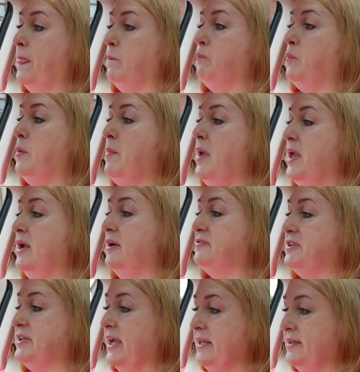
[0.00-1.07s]
We may have
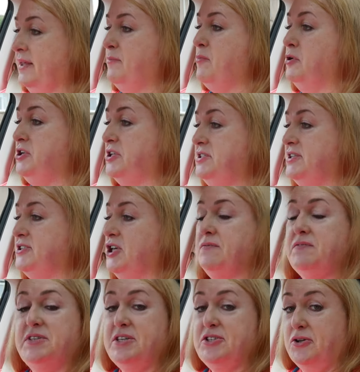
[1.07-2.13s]
to get the emergency
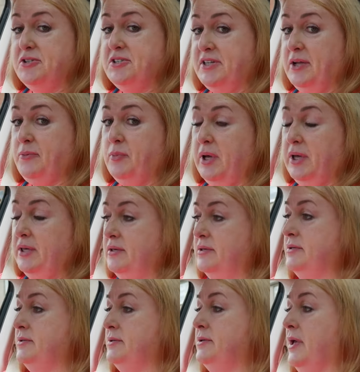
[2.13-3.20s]
services on standby.
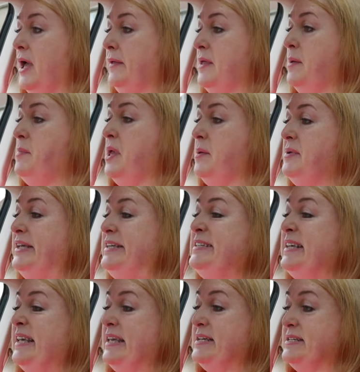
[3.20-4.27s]
Maybe immediate
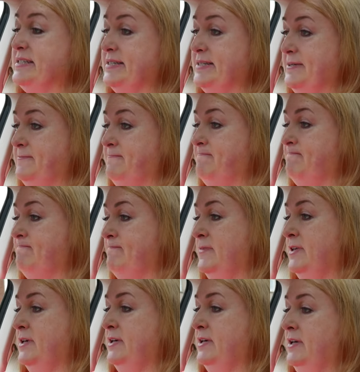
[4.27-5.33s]
tears.
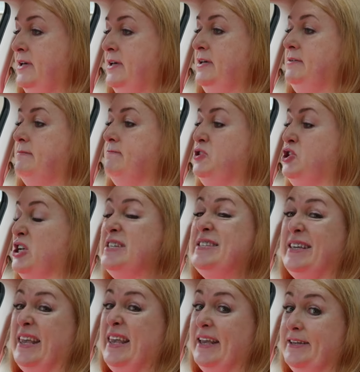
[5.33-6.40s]
Just
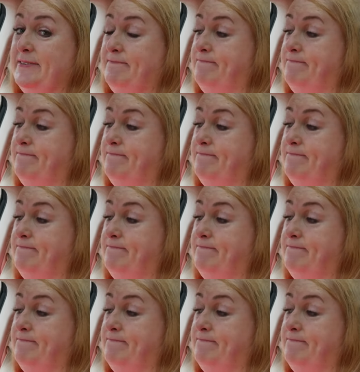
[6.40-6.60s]
saying.